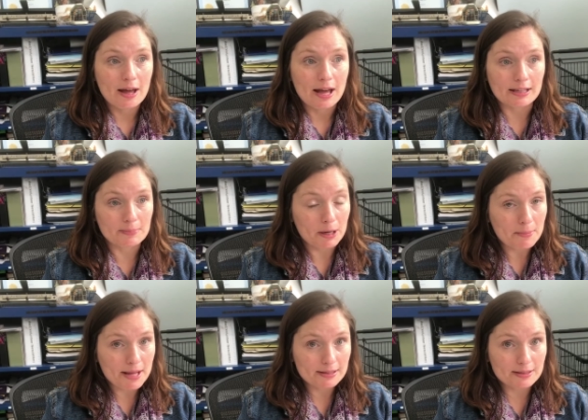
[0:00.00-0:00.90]

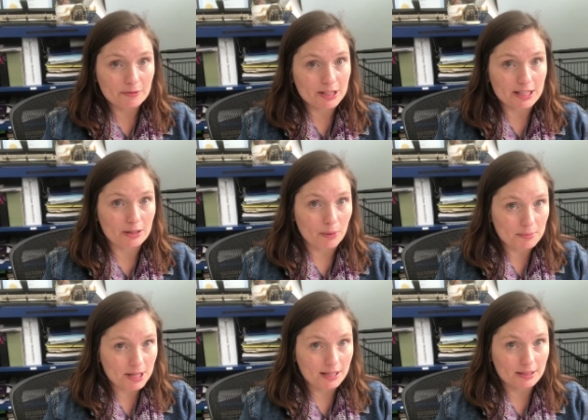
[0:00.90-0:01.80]
experiments, visit the
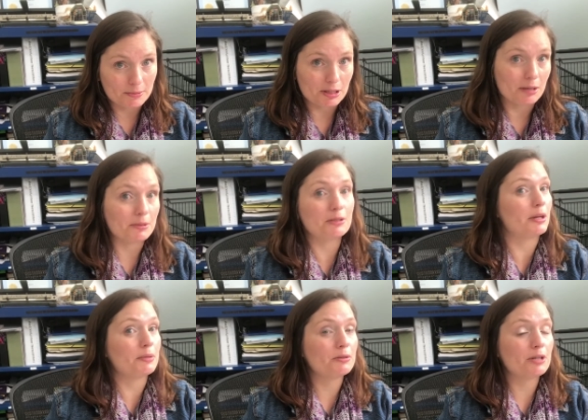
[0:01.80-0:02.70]
website
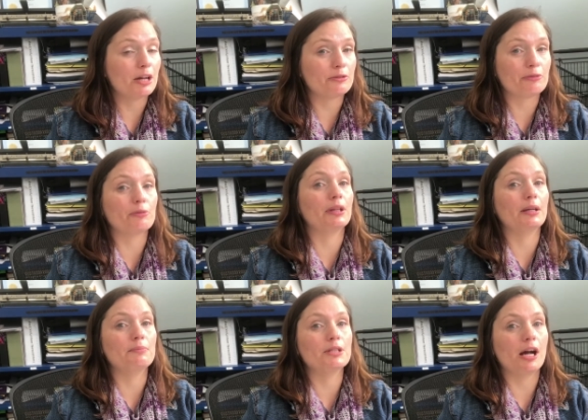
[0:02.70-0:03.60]

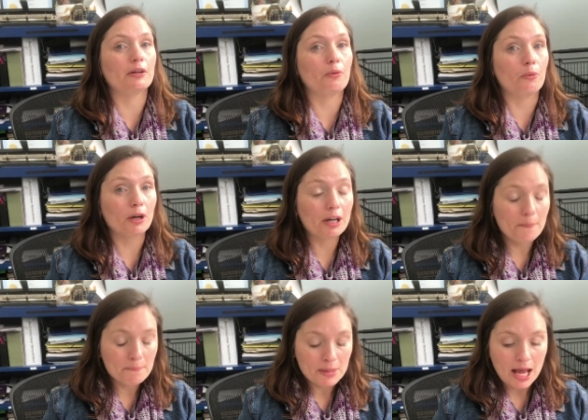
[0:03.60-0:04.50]
www.driftwoodlib.org
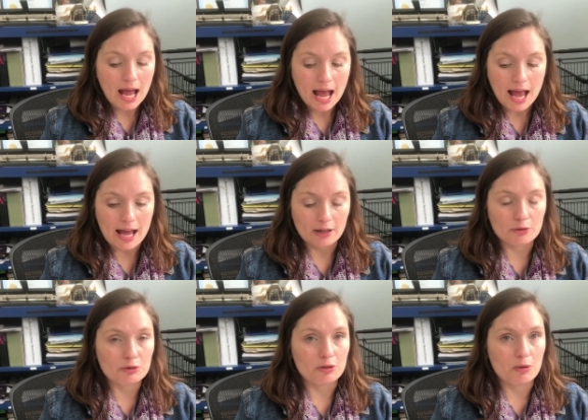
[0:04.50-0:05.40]
and go
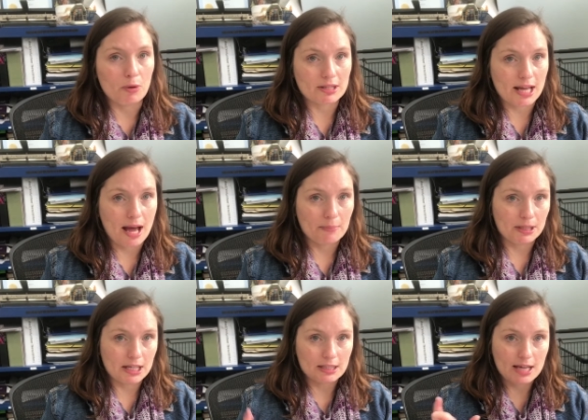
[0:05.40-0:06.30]
to the What's
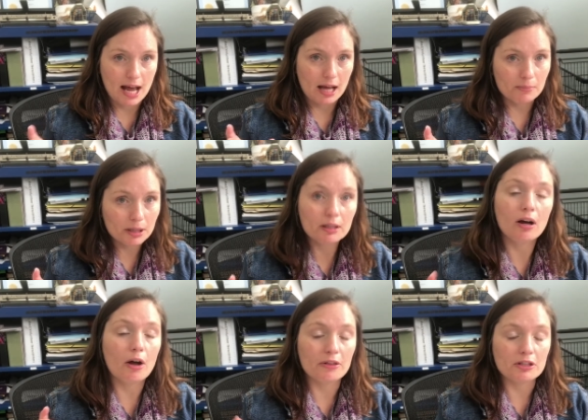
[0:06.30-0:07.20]
Happening tab
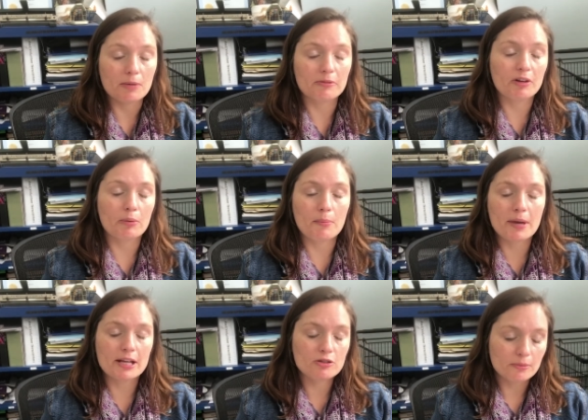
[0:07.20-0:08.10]
on the top of our
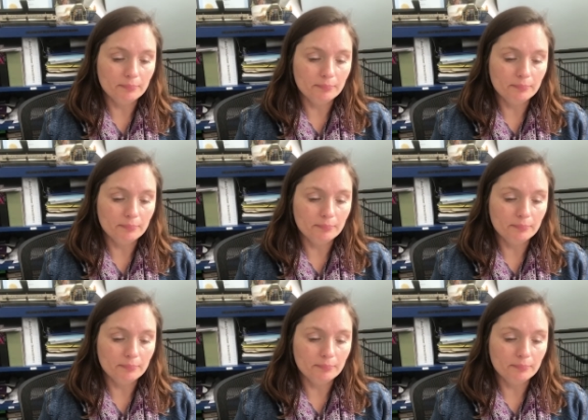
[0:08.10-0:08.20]
webpage.